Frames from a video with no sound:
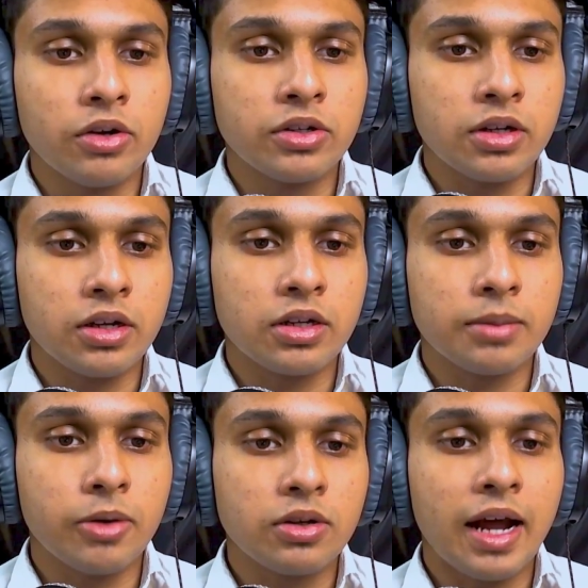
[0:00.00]
about
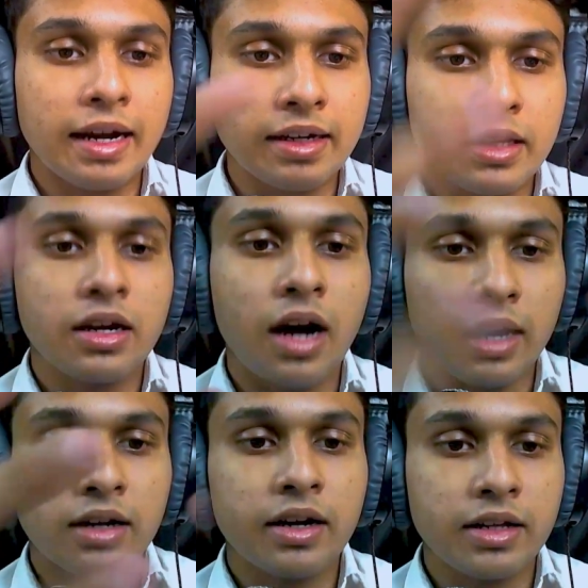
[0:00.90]
earlier about add
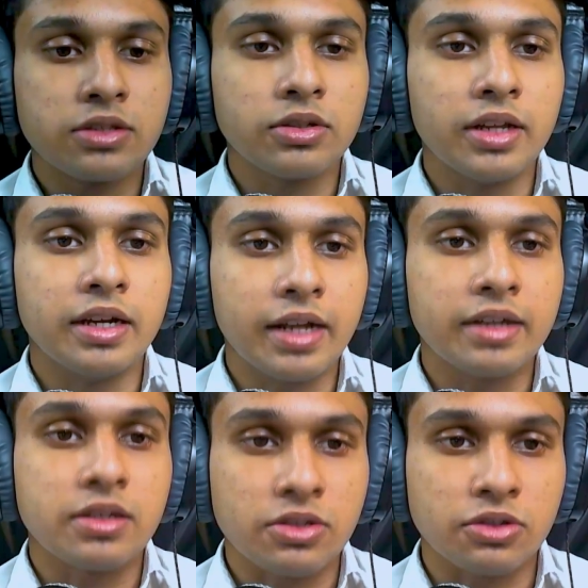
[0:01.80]
guardrails to the entire
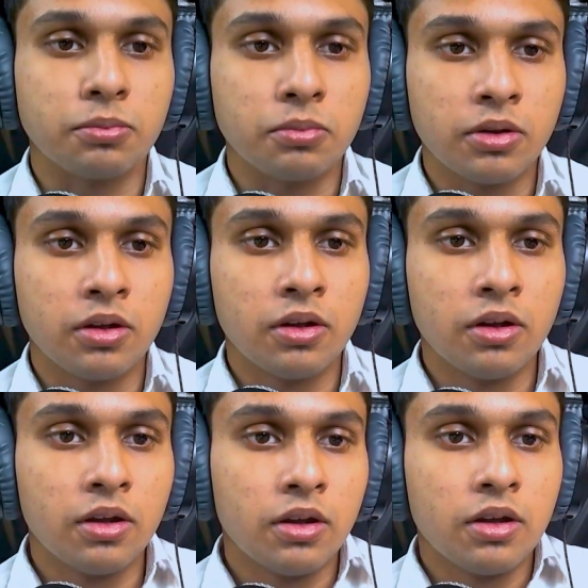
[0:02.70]
system.
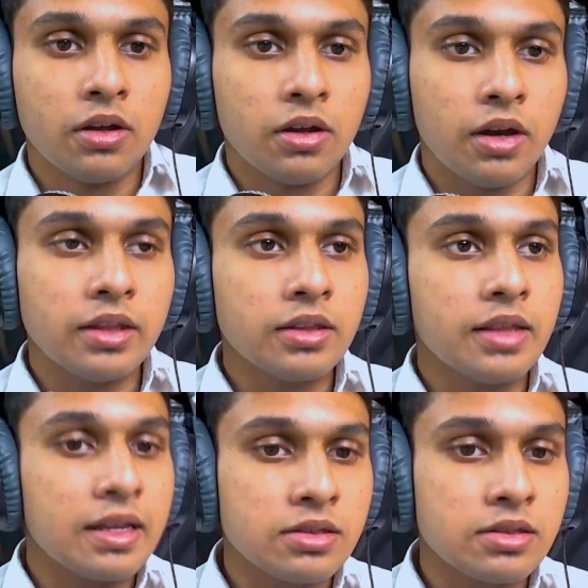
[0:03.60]
I think that's